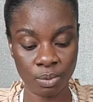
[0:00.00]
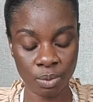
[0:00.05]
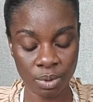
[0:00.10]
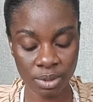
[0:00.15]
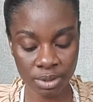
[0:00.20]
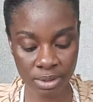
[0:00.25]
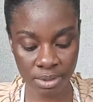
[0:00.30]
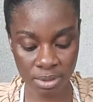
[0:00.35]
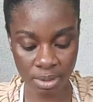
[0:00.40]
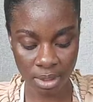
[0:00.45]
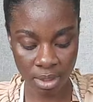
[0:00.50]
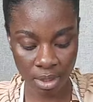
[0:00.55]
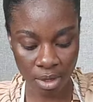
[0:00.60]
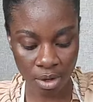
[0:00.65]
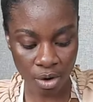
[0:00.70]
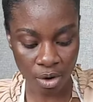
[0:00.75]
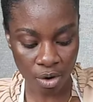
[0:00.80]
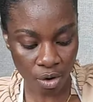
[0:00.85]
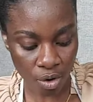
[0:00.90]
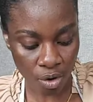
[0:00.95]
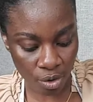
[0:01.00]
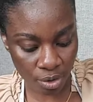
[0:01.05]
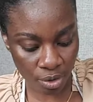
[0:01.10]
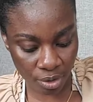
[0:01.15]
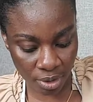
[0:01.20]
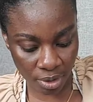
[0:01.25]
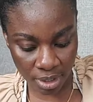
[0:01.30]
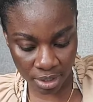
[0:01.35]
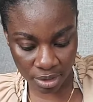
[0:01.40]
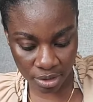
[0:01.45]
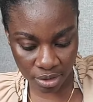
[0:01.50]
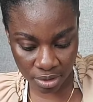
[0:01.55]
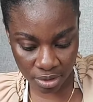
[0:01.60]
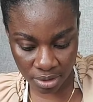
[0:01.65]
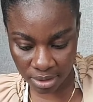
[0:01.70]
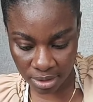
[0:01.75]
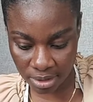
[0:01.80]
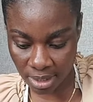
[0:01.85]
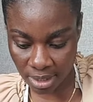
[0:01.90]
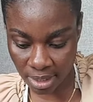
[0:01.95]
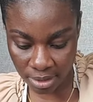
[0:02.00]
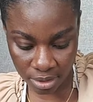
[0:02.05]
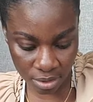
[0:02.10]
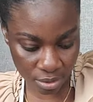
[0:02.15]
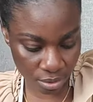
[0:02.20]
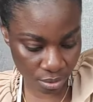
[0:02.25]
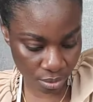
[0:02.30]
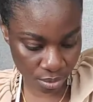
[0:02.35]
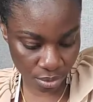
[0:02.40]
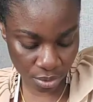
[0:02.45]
once, or you can just decide to,